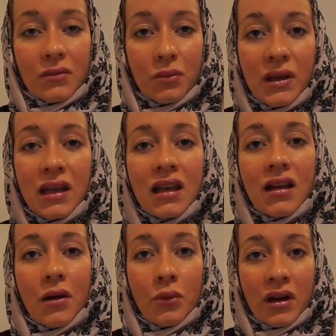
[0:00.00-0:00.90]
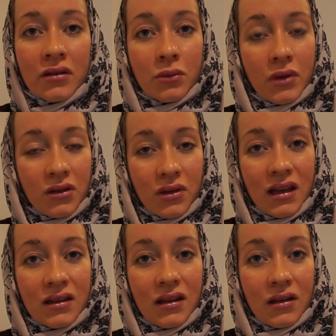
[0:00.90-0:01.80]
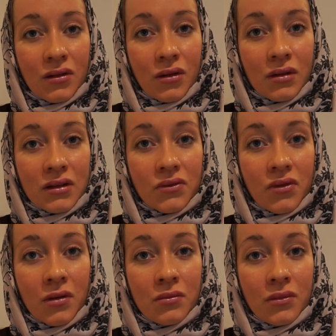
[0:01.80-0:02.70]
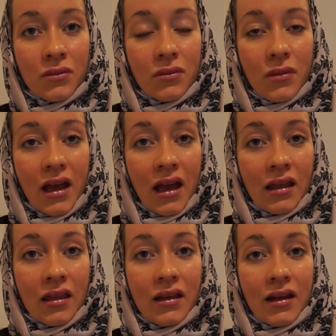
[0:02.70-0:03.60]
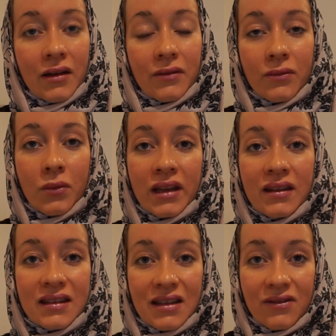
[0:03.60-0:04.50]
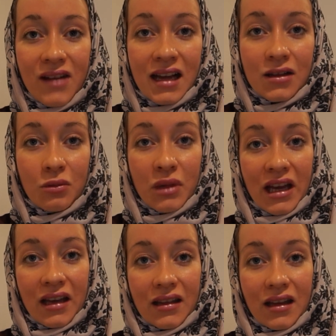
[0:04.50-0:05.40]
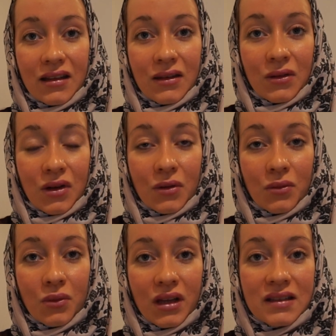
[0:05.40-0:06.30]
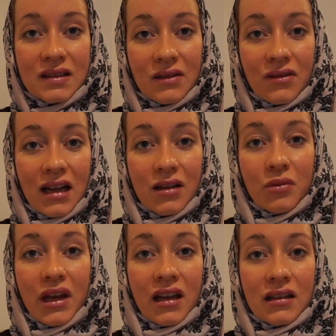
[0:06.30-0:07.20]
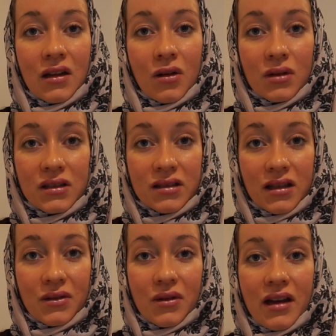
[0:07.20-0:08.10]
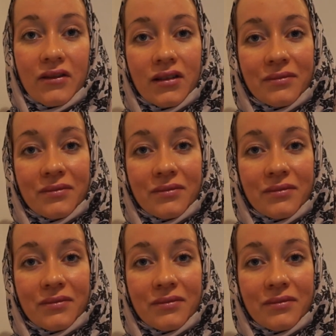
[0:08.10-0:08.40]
be aware of where you're getting your knowledge from, and what is the value behind that, you know. What is the value behind the knowledge that you have?